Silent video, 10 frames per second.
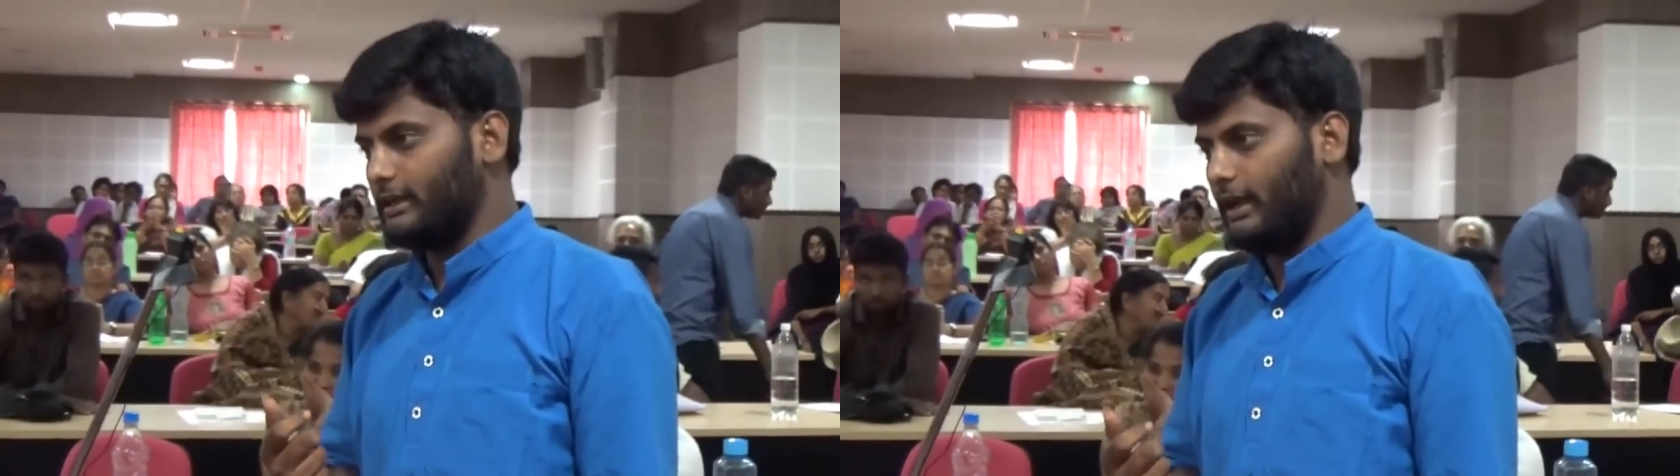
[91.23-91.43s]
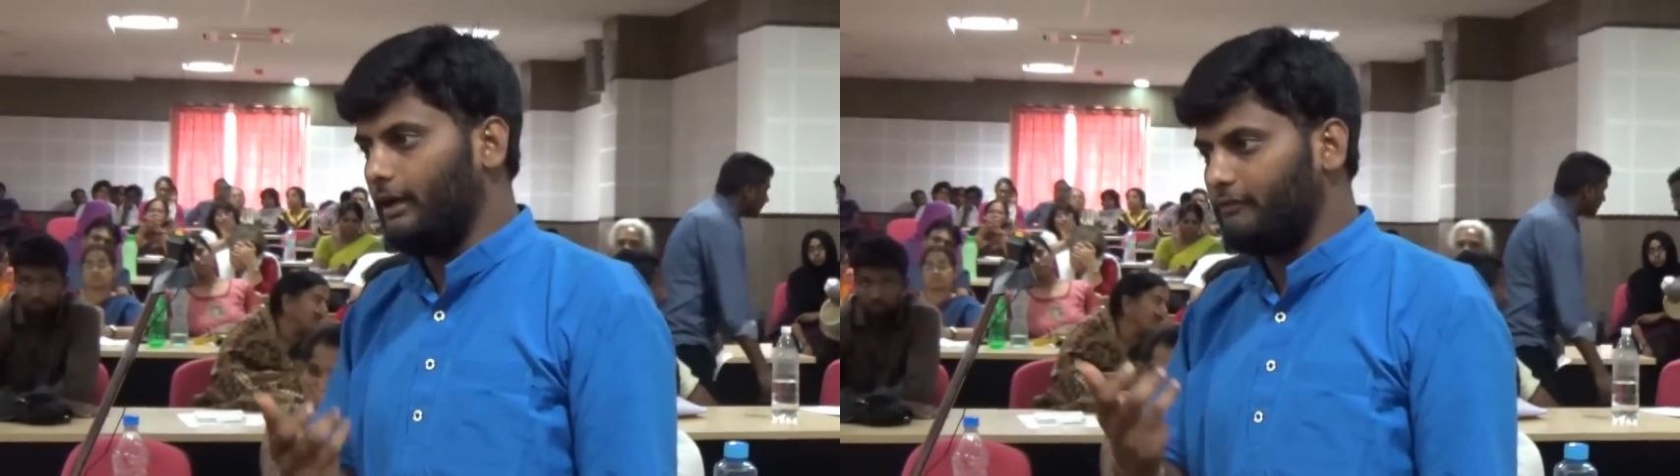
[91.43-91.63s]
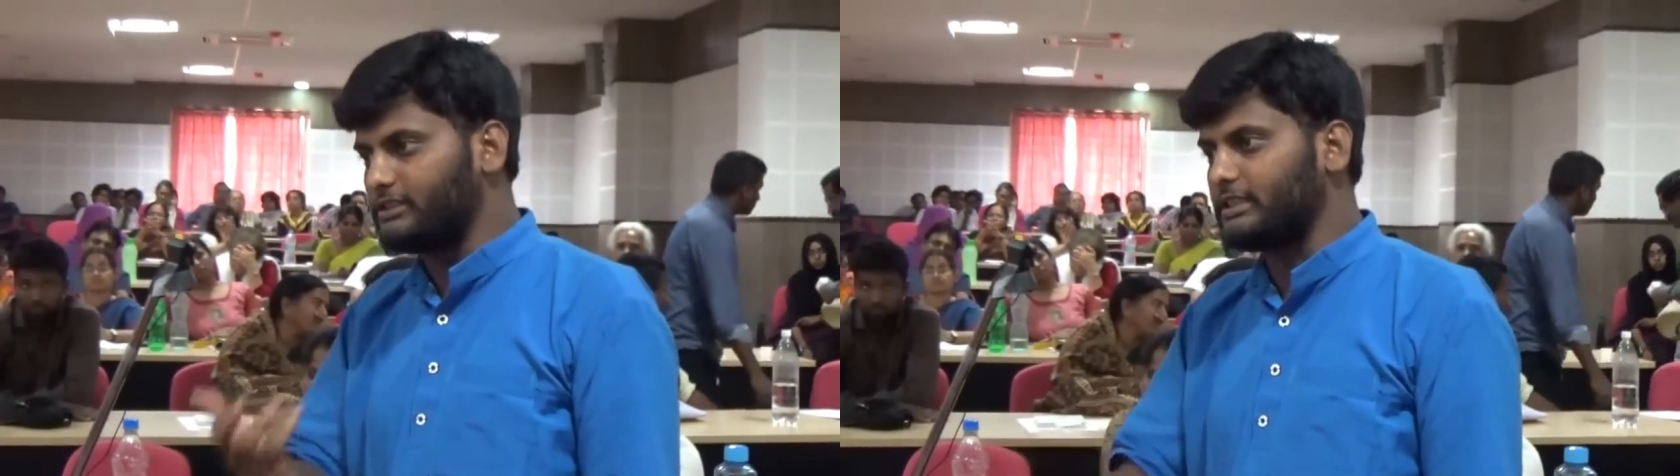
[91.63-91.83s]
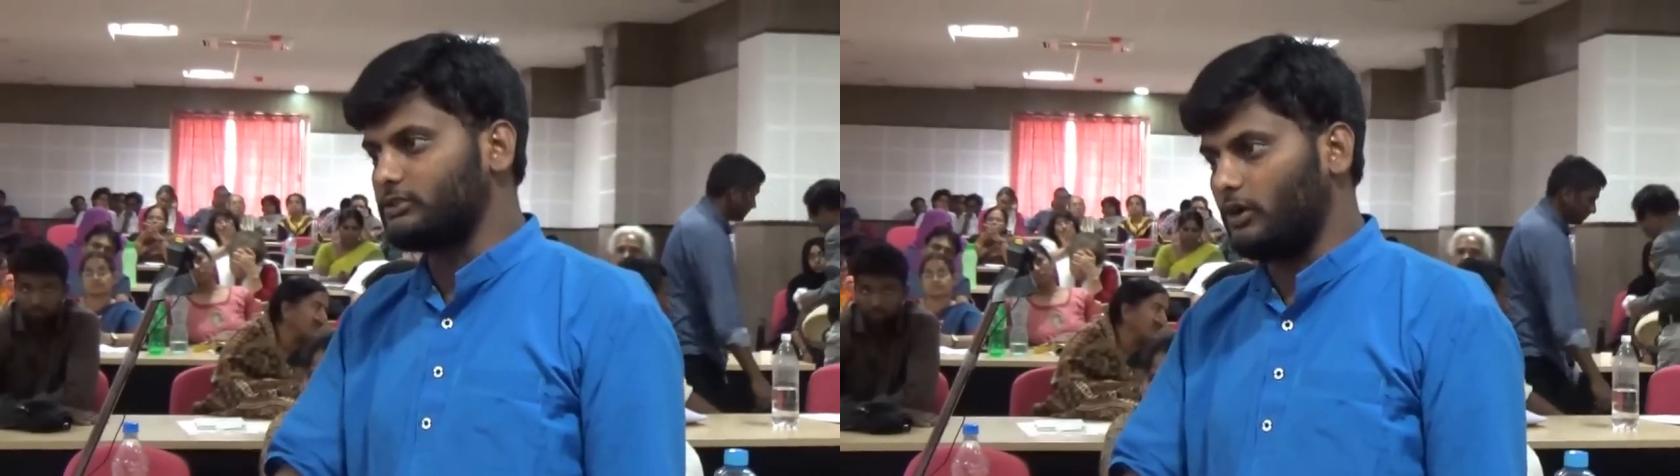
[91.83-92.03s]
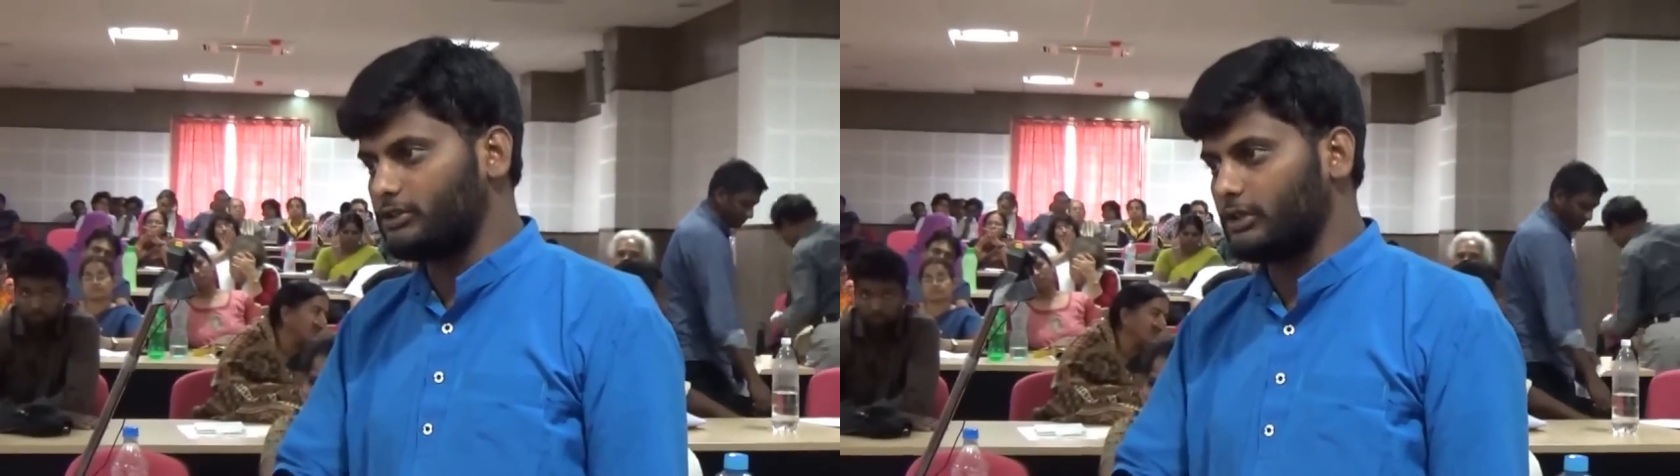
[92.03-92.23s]
and which
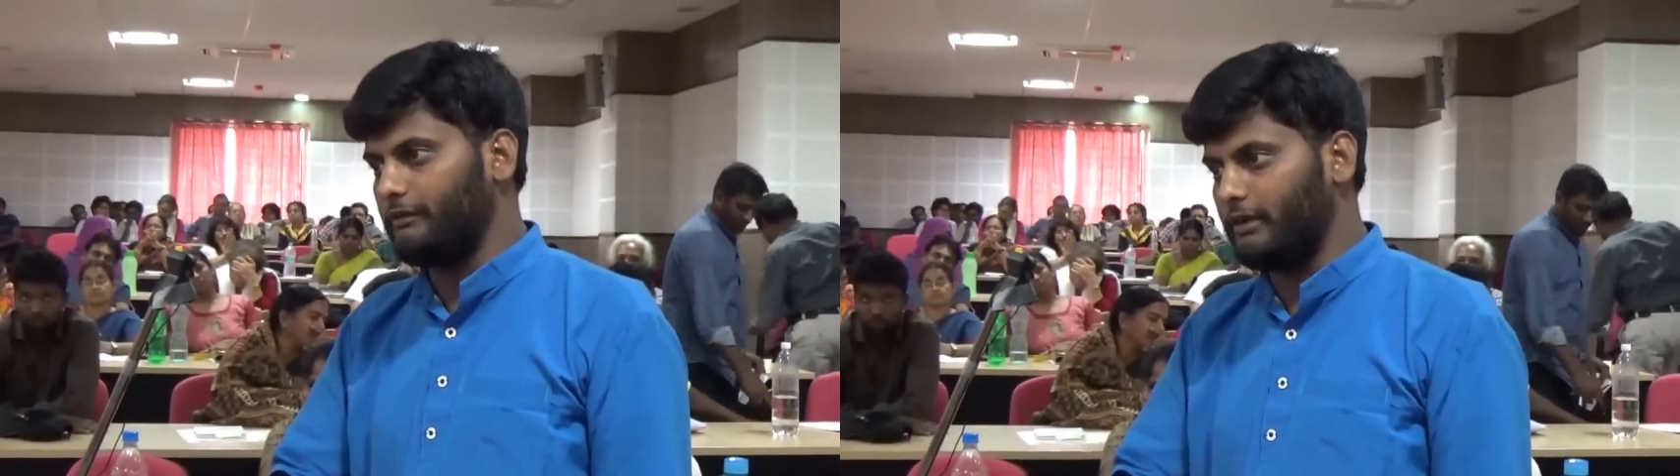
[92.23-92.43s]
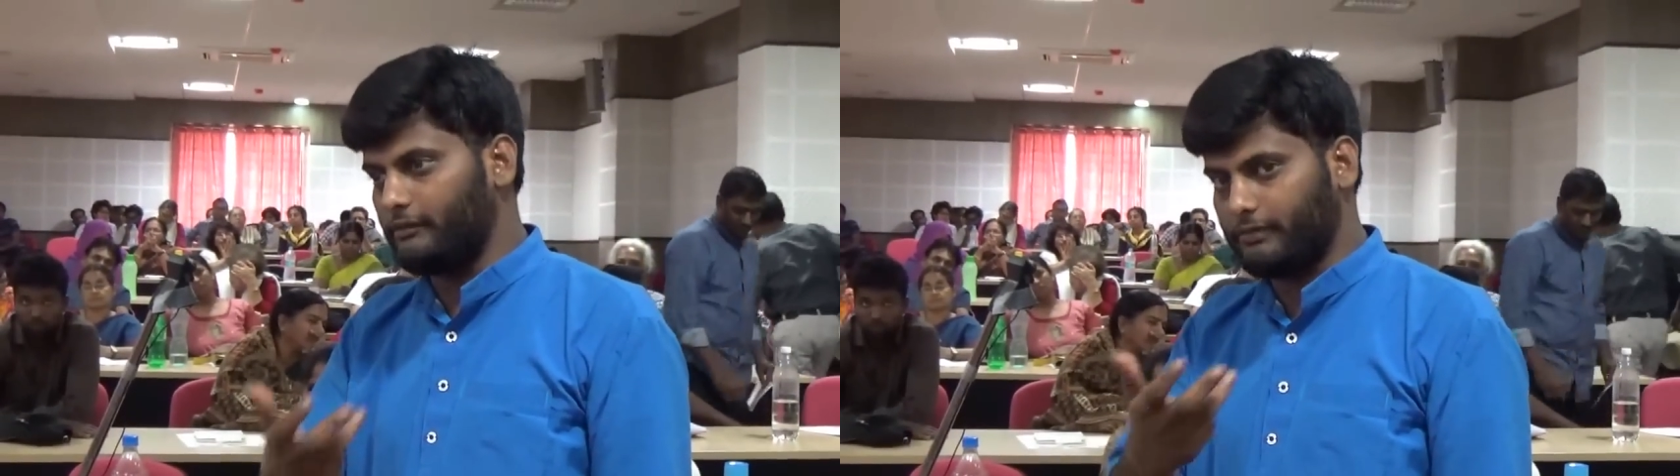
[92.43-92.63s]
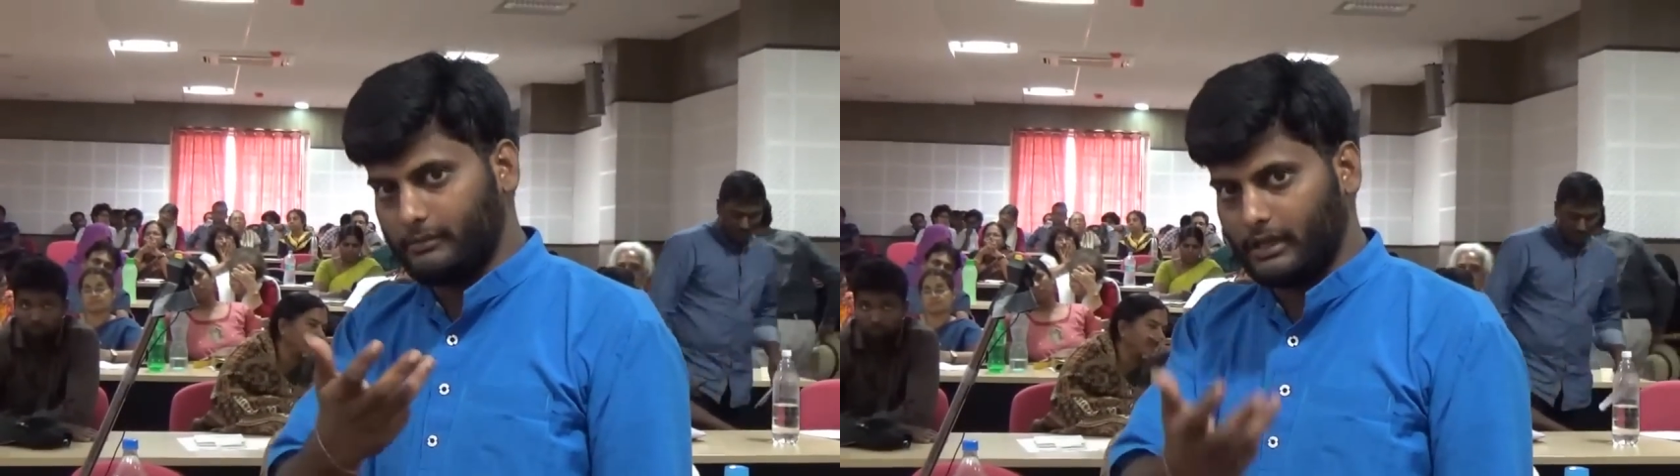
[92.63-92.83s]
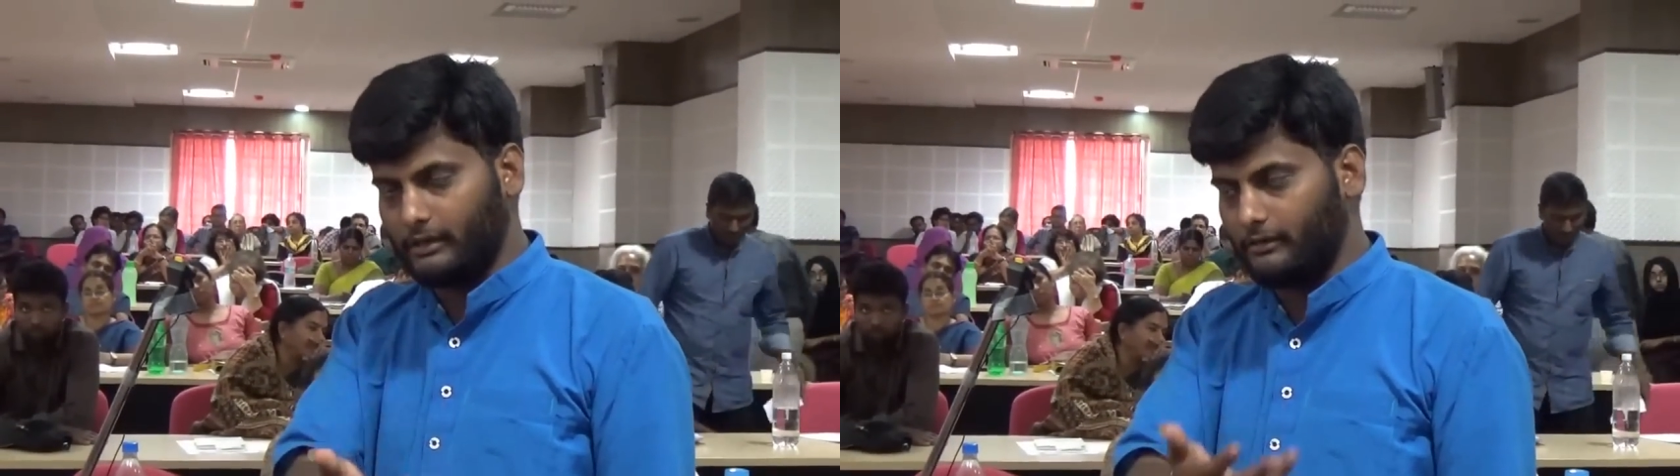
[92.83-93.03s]
is also evident from the